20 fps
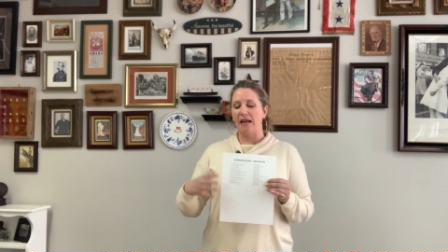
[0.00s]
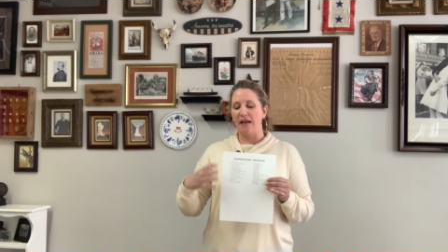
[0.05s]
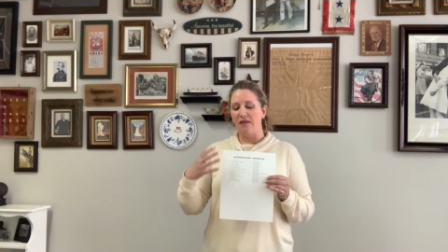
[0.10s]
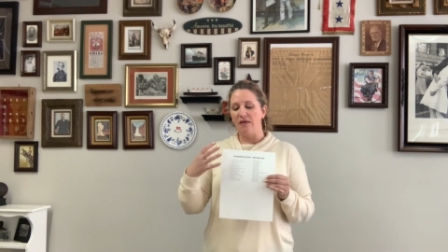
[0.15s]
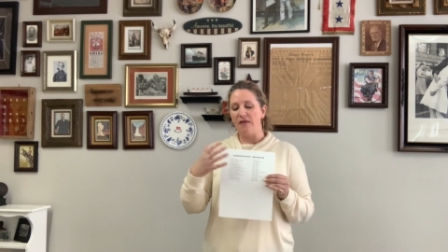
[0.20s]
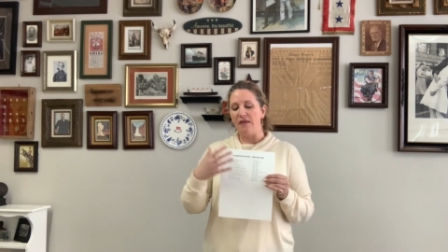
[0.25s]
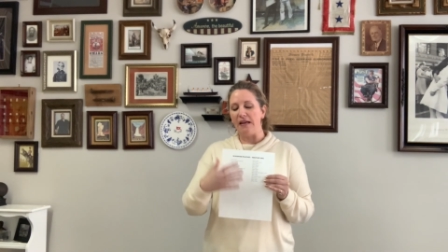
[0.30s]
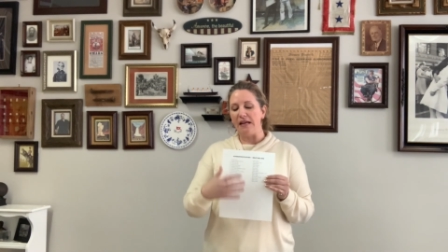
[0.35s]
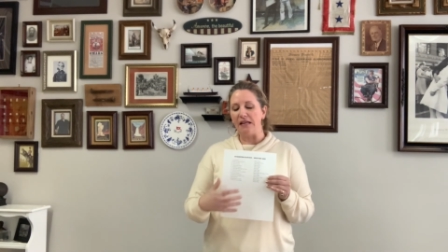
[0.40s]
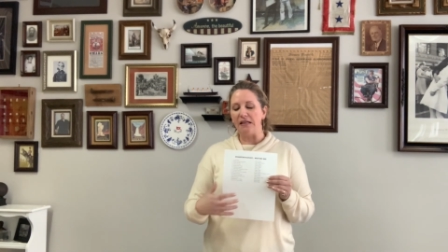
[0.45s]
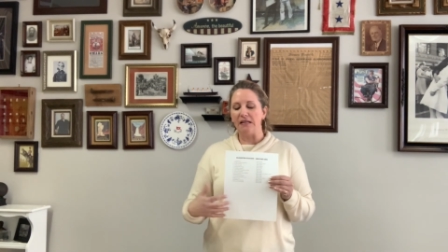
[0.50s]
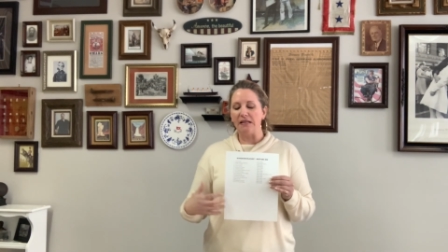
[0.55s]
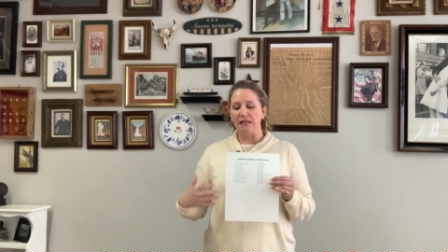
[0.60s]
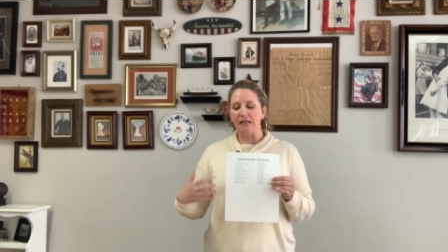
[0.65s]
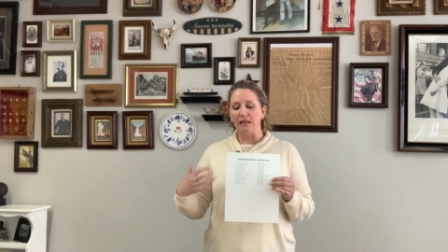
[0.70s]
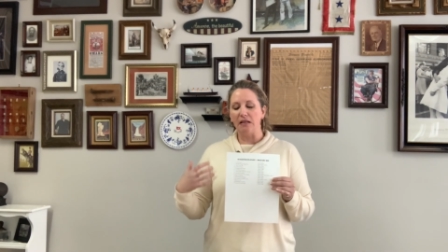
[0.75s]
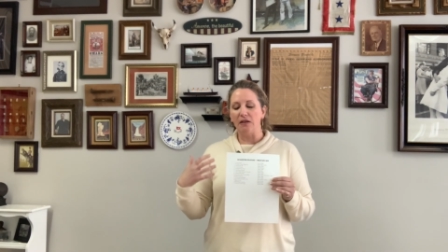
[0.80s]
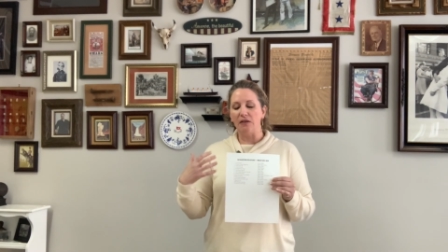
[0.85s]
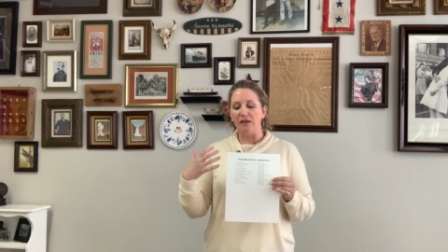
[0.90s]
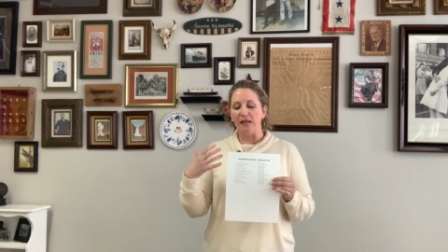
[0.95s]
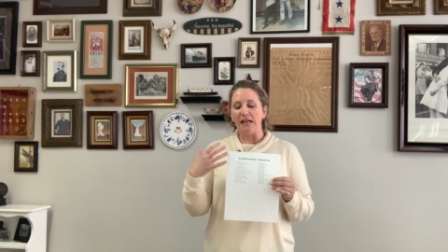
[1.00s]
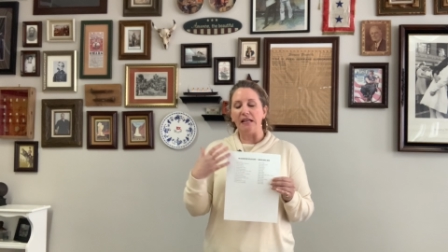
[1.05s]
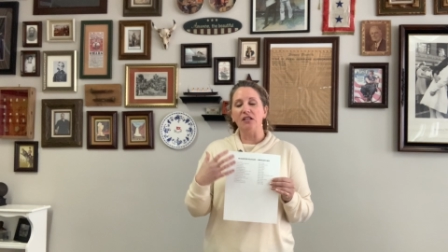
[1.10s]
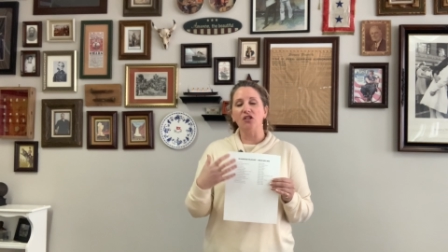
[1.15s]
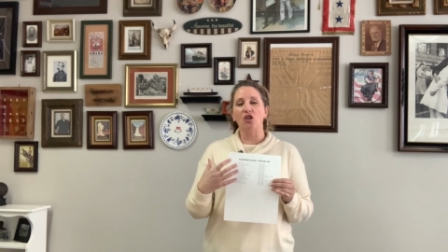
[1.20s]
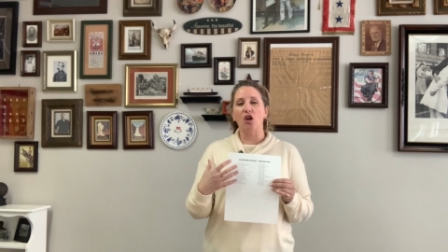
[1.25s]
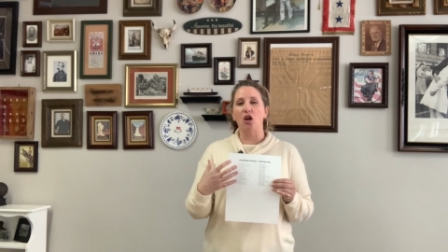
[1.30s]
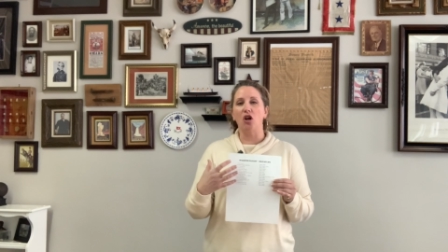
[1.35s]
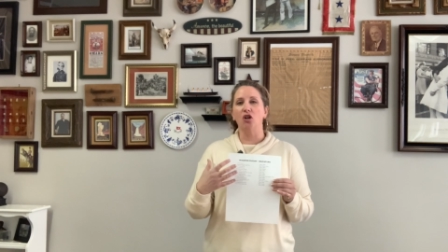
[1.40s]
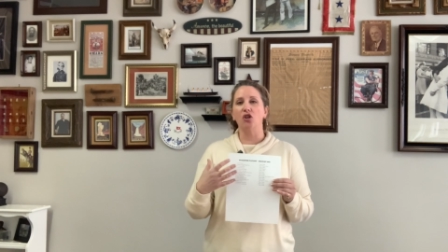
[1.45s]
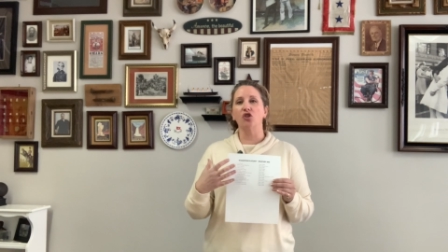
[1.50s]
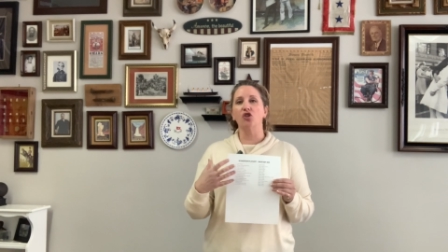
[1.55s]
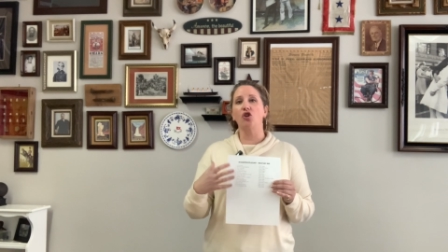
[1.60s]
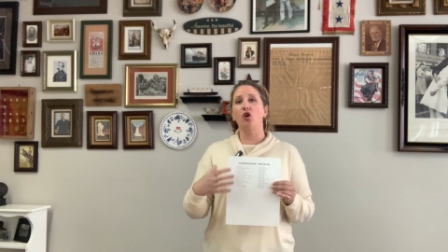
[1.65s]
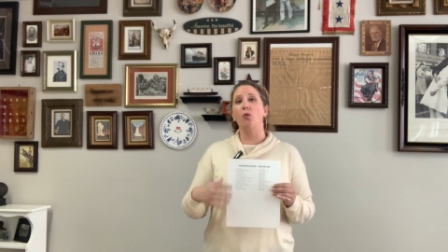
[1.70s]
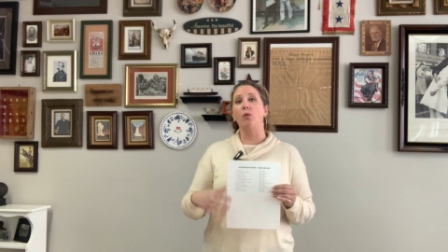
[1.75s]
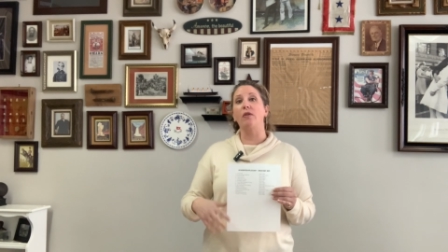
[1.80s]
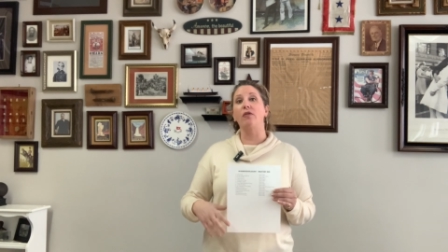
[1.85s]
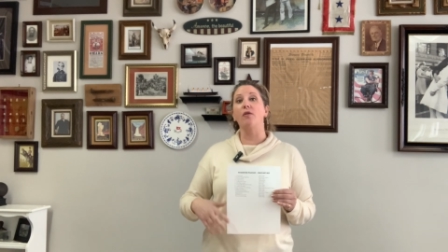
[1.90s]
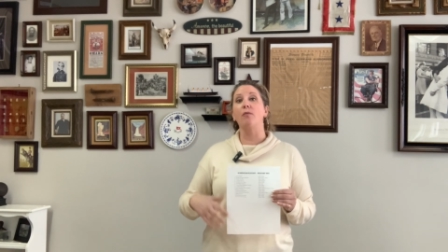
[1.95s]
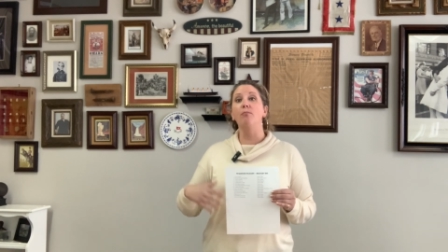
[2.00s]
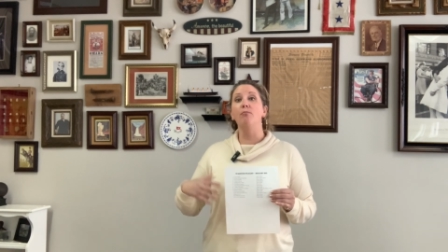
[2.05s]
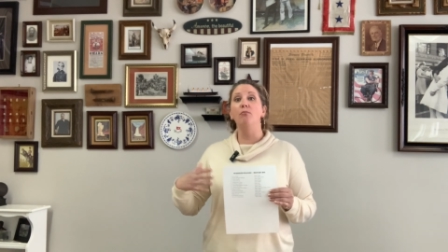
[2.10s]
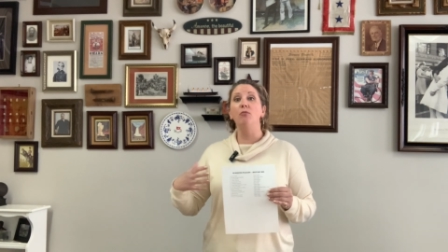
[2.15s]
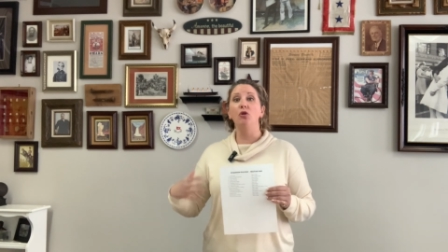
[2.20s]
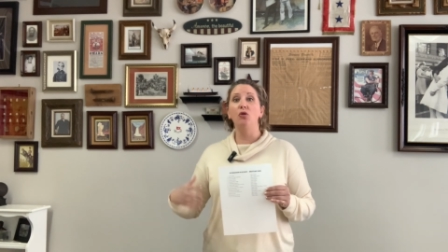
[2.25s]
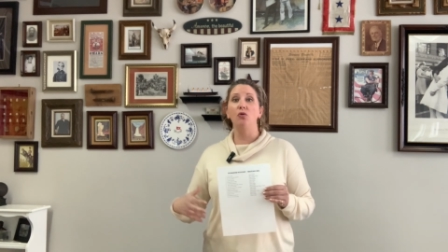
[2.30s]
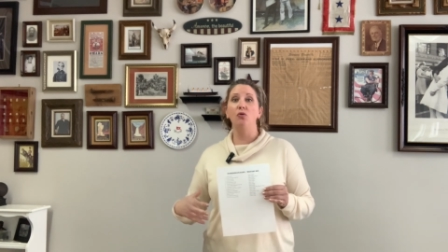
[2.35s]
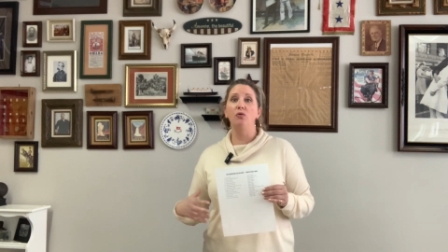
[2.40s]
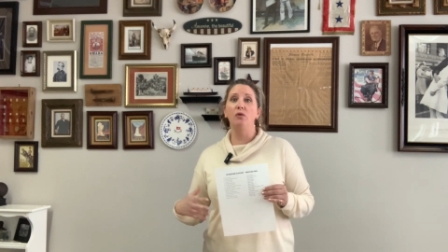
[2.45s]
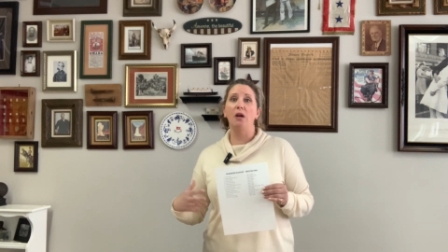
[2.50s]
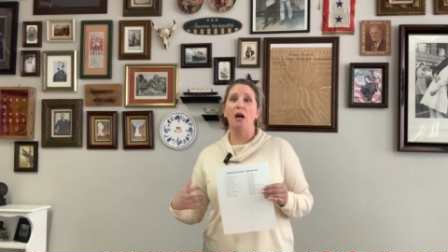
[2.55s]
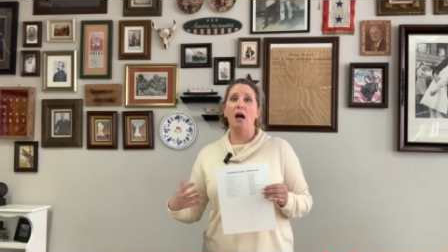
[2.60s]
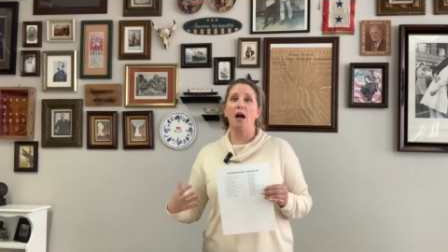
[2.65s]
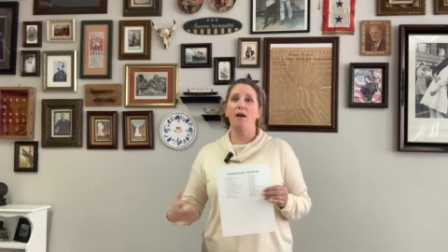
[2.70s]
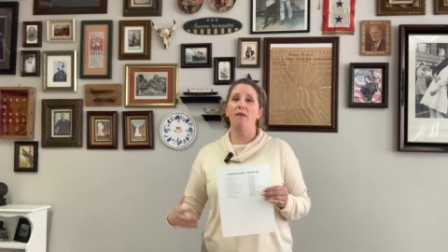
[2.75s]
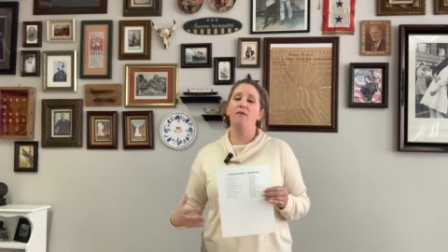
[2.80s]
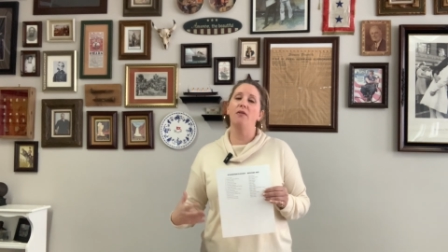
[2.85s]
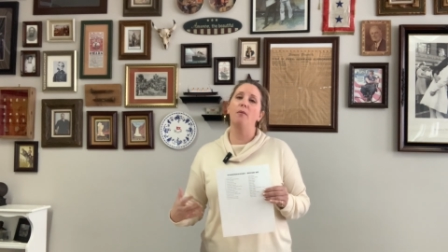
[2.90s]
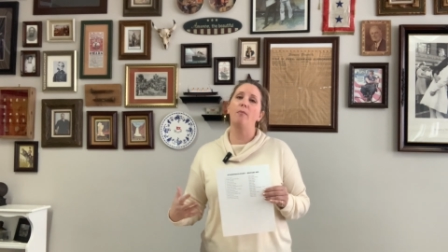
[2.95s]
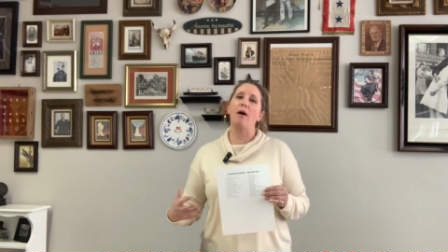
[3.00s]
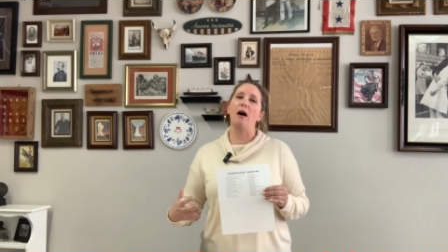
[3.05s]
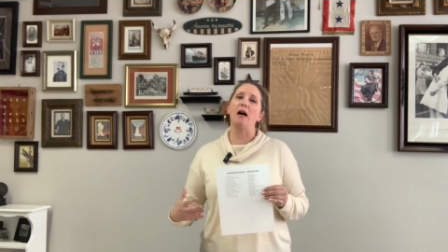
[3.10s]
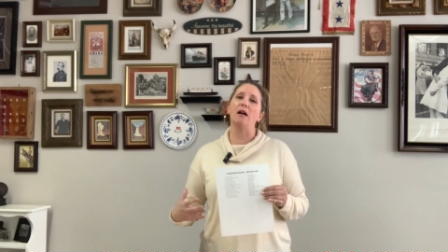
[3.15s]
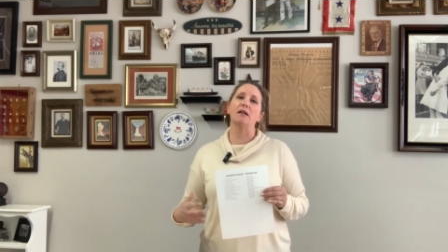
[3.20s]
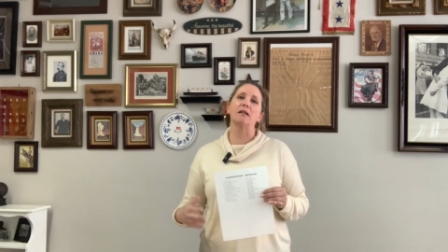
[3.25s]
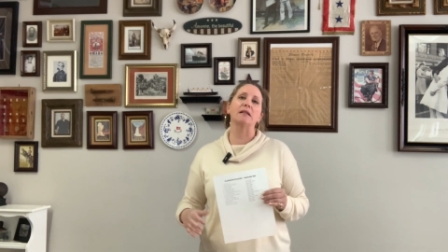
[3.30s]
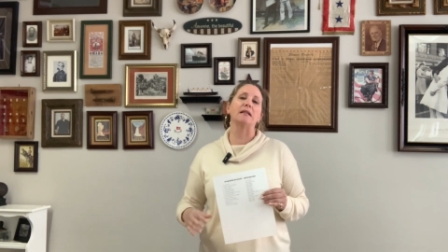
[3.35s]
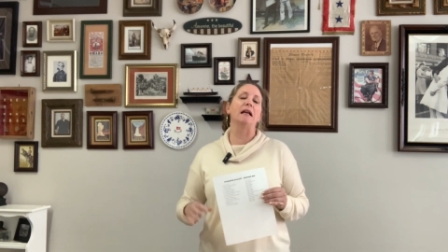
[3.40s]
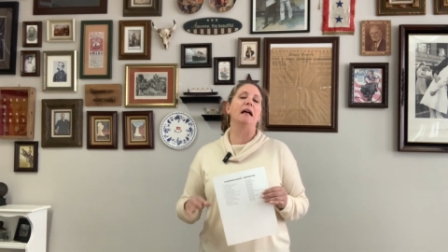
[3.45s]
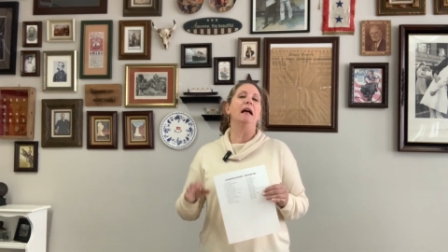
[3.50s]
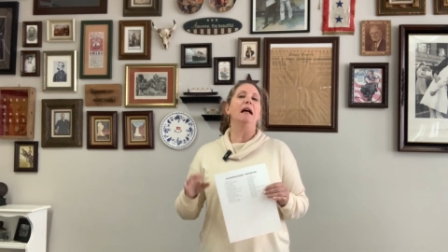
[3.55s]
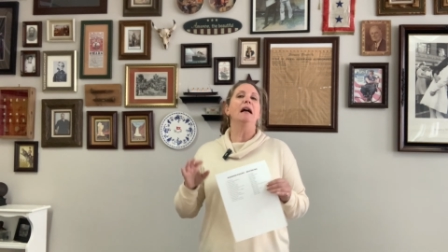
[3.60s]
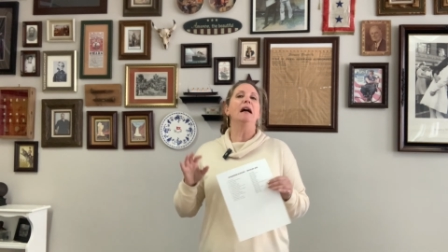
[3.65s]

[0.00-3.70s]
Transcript: And these songs go with the mood of the box.